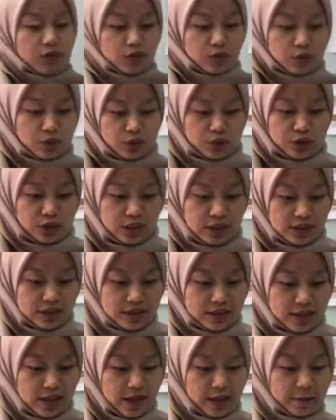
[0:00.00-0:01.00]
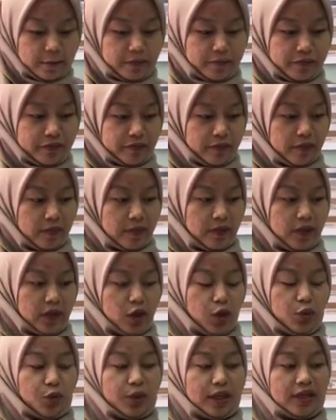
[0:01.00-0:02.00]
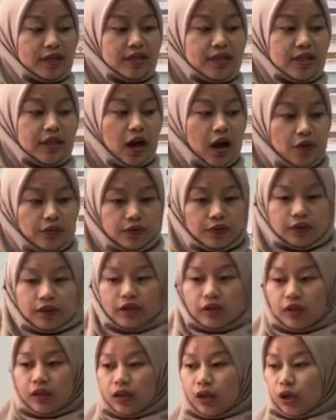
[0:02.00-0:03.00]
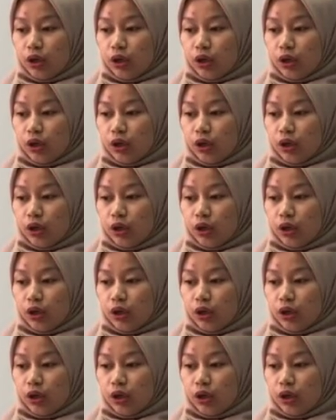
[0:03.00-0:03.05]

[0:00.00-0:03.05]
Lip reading: of social is that we can see after a